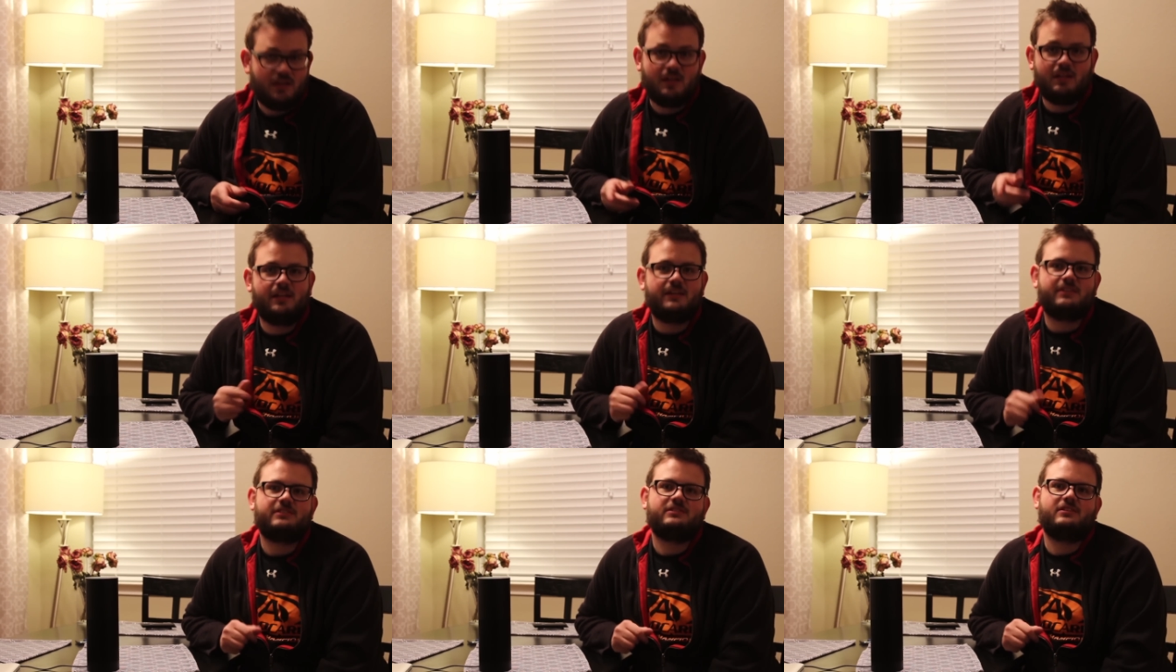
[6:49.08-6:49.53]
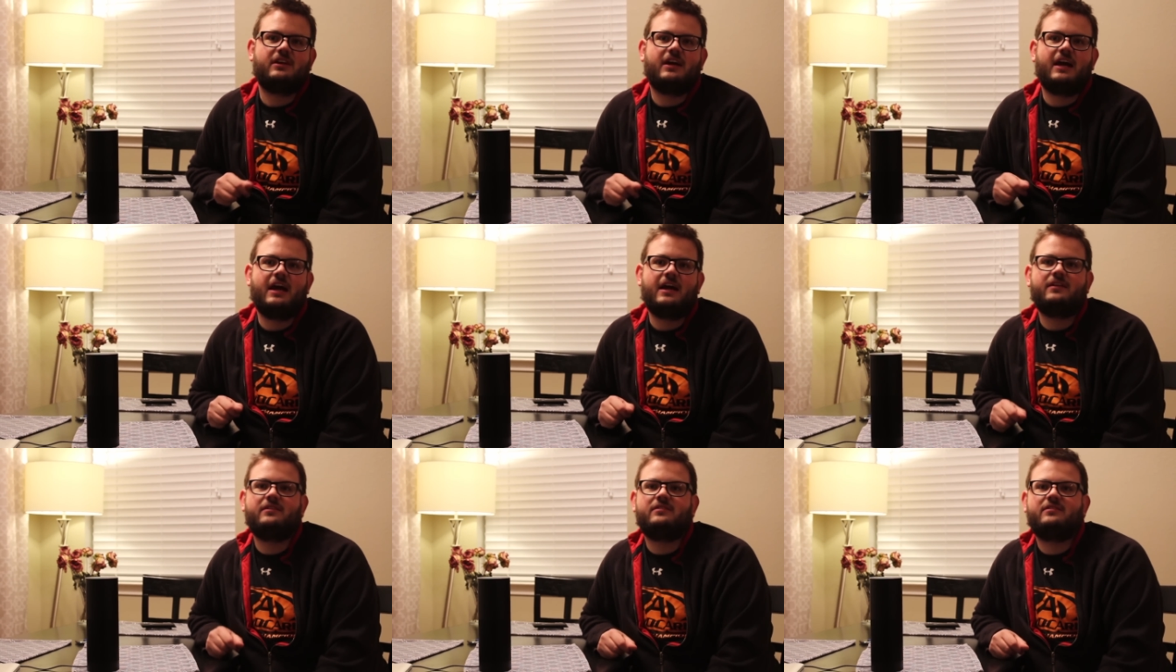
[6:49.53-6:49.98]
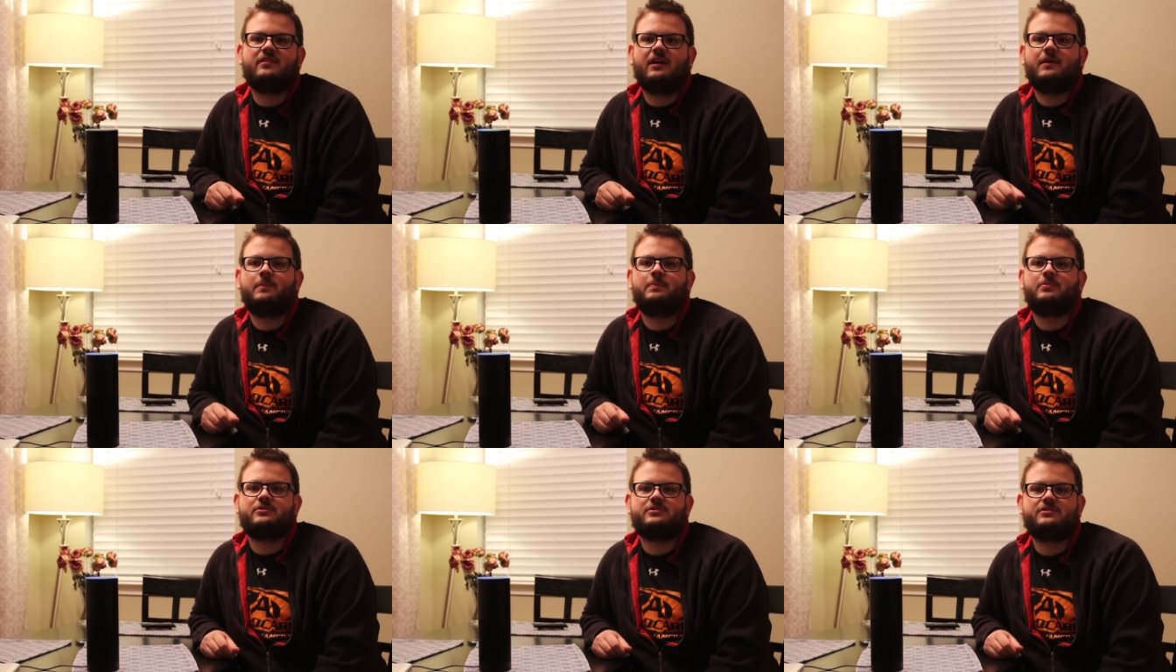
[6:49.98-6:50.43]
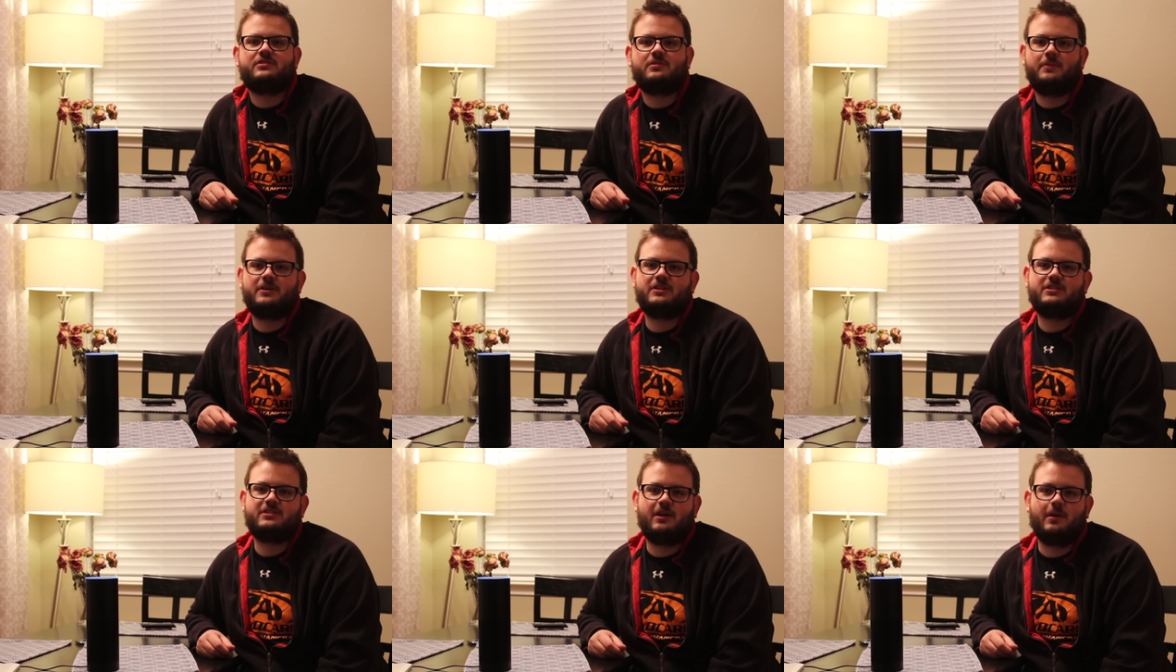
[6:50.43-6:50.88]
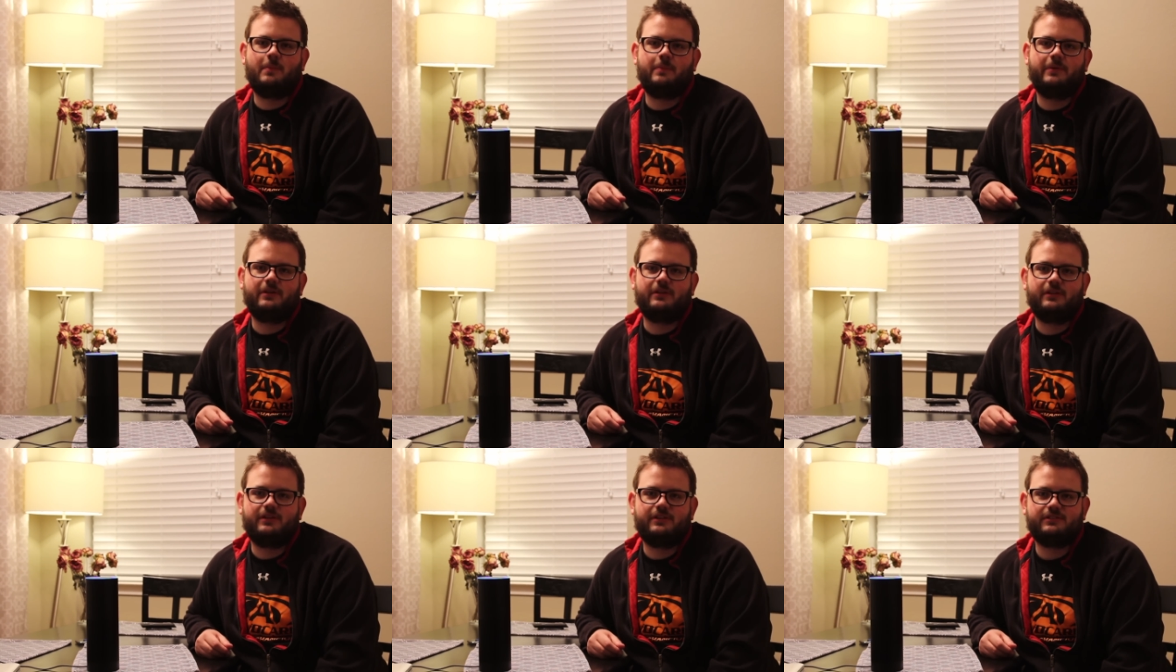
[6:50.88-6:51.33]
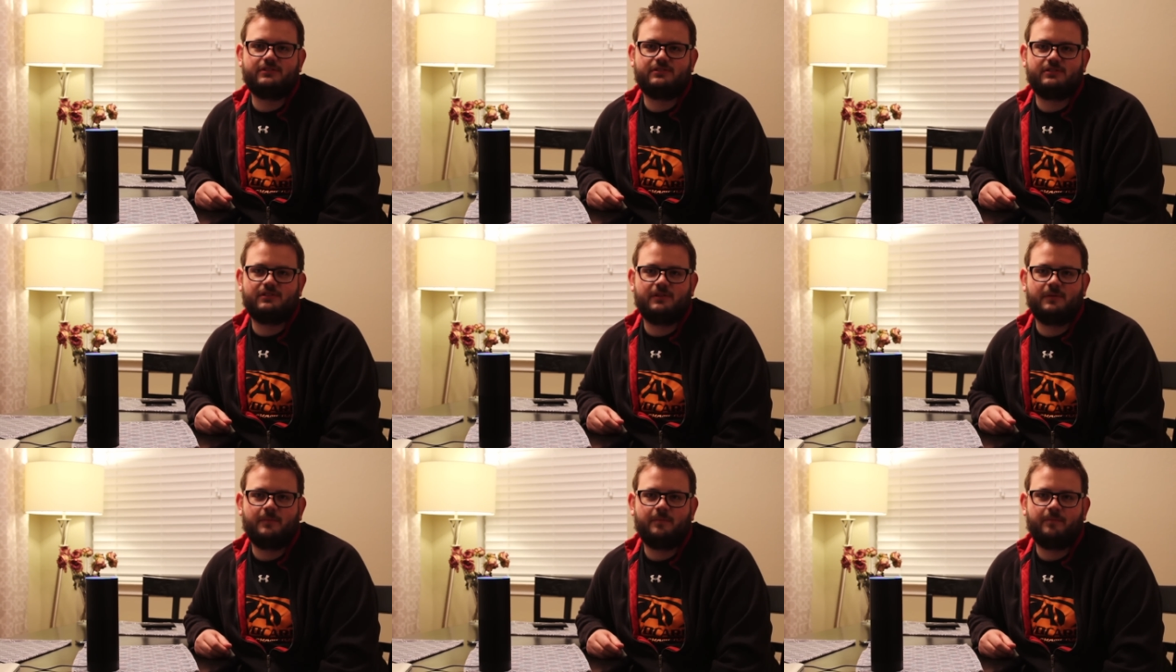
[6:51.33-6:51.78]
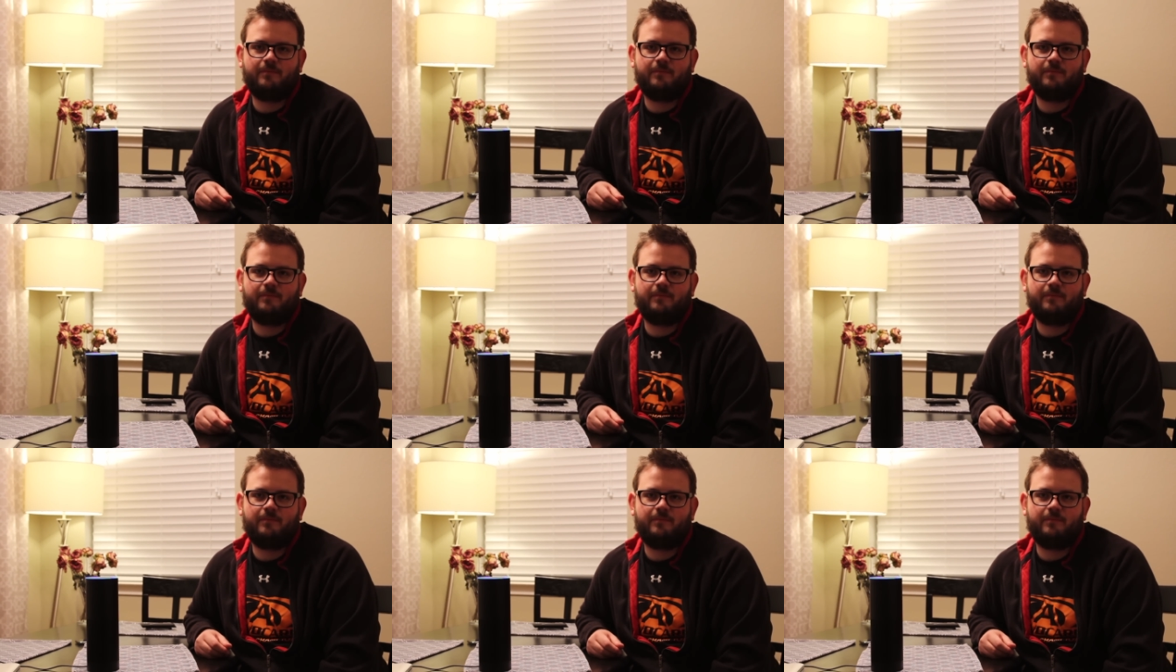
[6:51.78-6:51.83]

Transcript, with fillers: Alexa, add diapers to my shopping list.